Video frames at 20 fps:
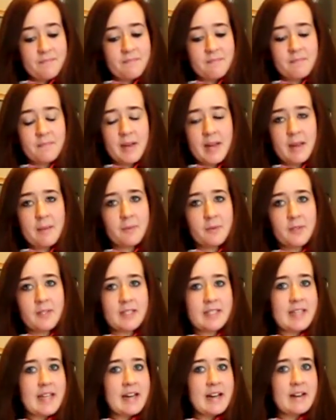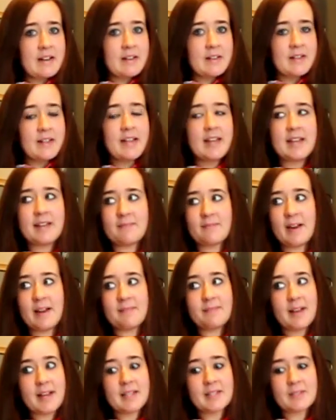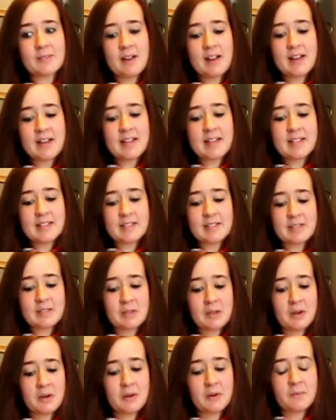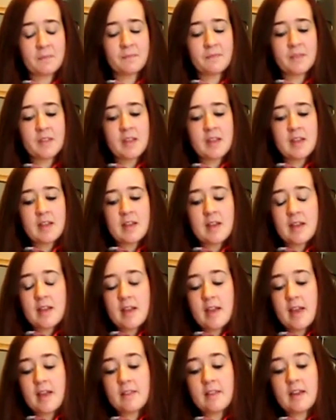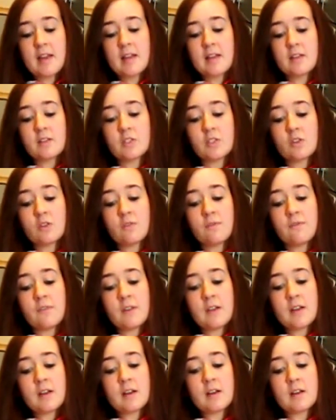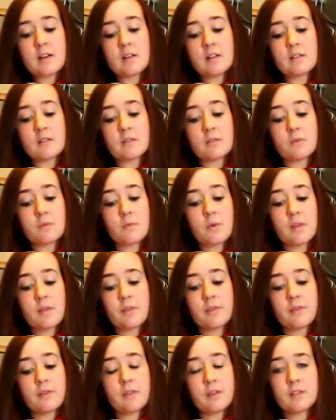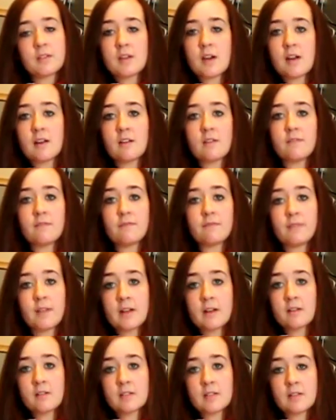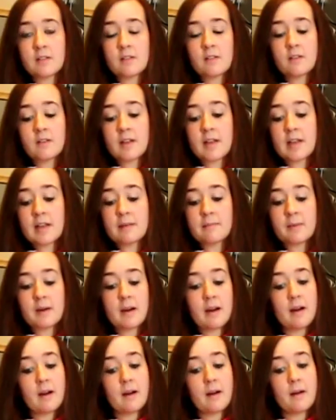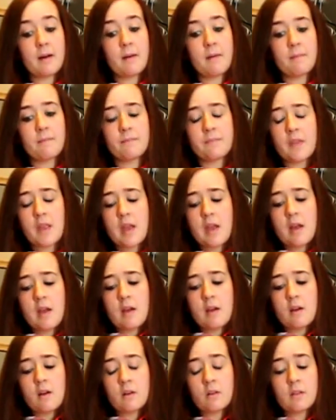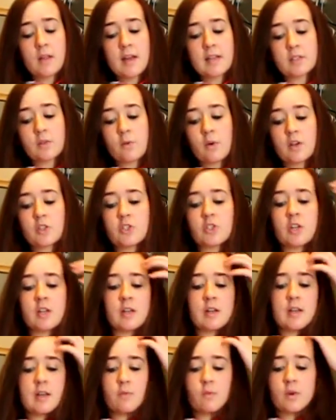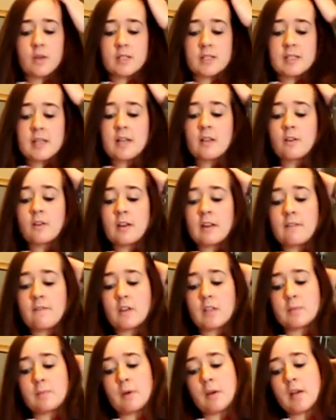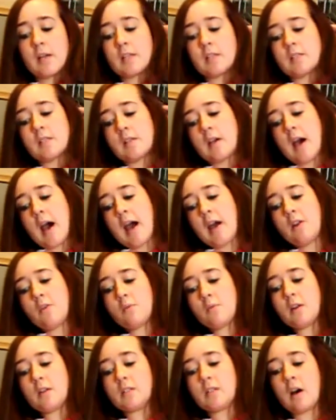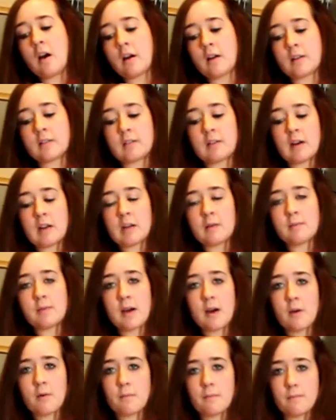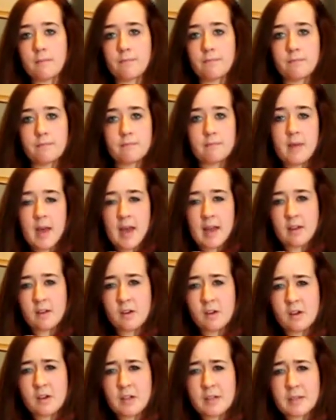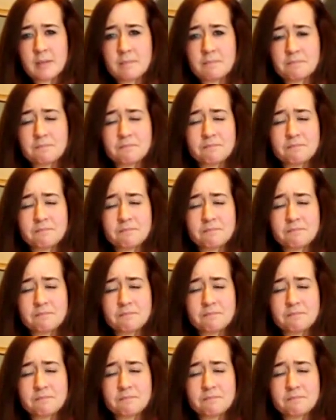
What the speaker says: been able to tell in my past writing, so. And then Sophia, with a ton of letters in her name, her last question was Taylor Kniff experience. I don't want to talk a ton about MagCon,